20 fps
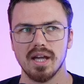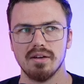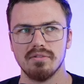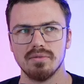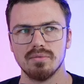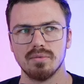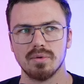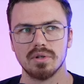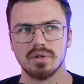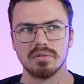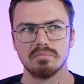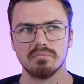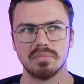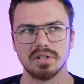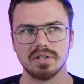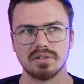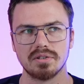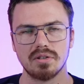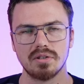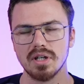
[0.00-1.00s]
everyone in
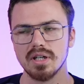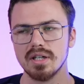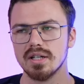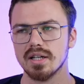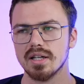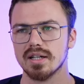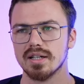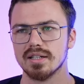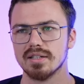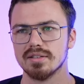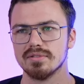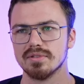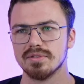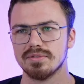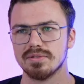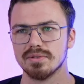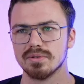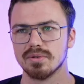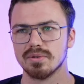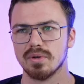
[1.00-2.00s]
Bitcoin and
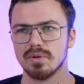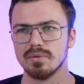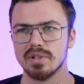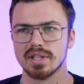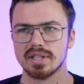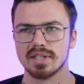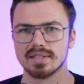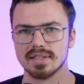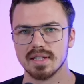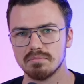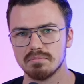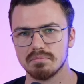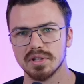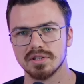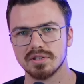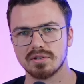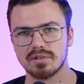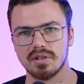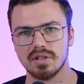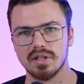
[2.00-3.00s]
if you only accept
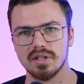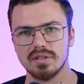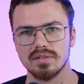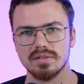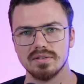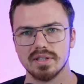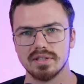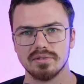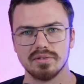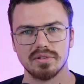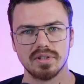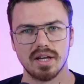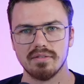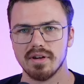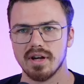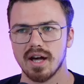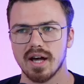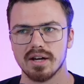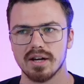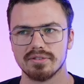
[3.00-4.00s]
Bitcoin, then you
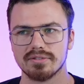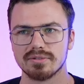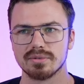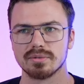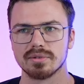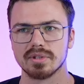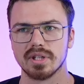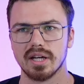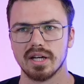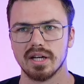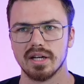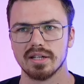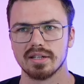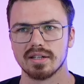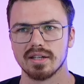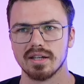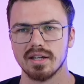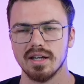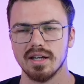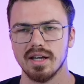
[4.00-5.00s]
never have to
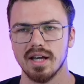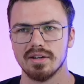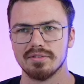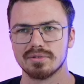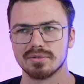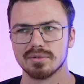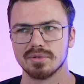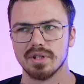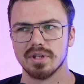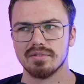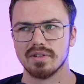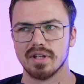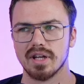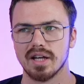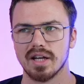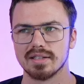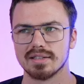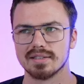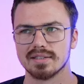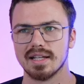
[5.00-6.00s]

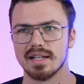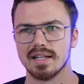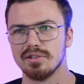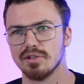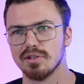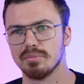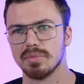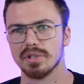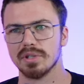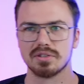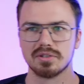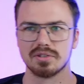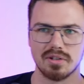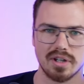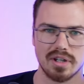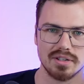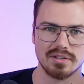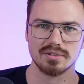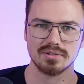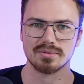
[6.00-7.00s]
sell your
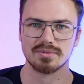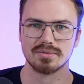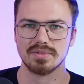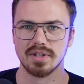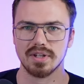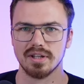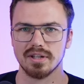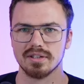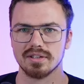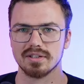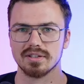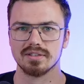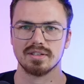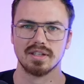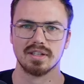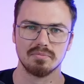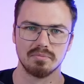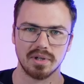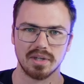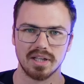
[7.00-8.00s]
Bitcoin to fiat and
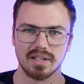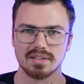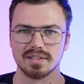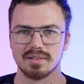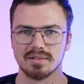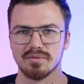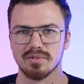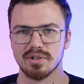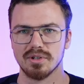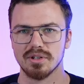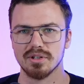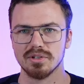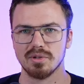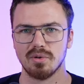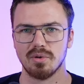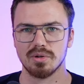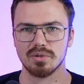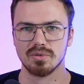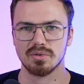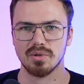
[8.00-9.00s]
then pay someone
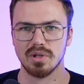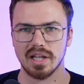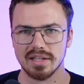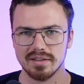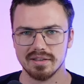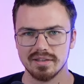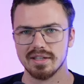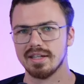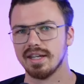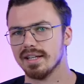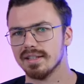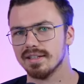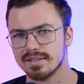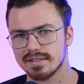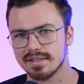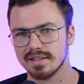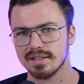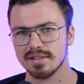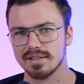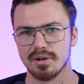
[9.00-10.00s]
or to lend
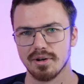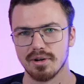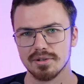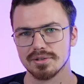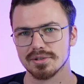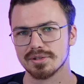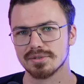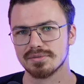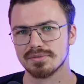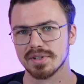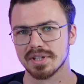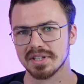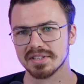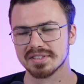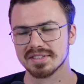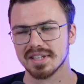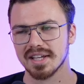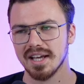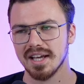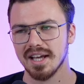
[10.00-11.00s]
against it and all those
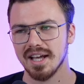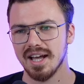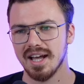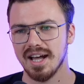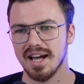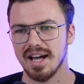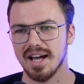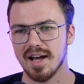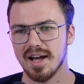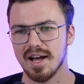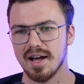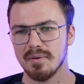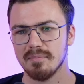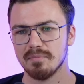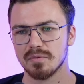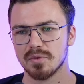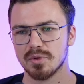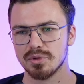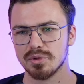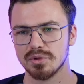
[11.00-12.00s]
things.
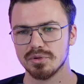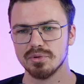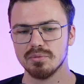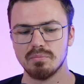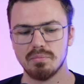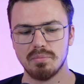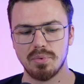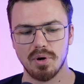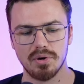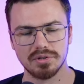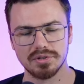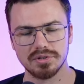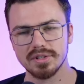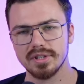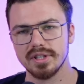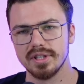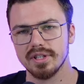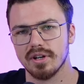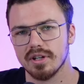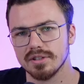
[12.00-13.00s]
Do you do
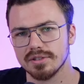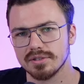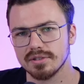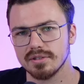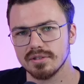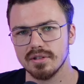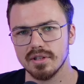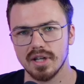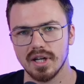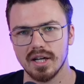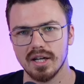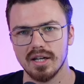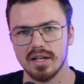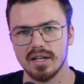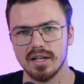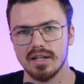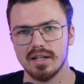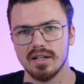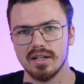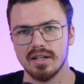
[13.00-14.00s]
personally also
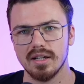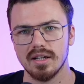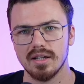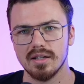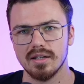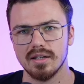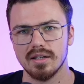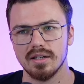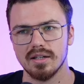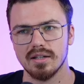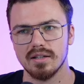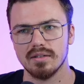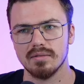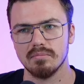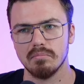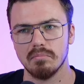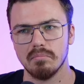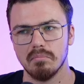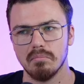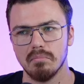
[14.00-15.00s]

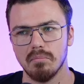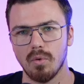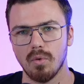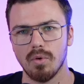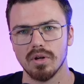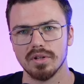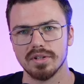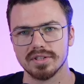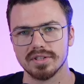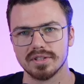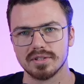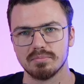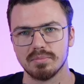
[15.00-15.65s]
more this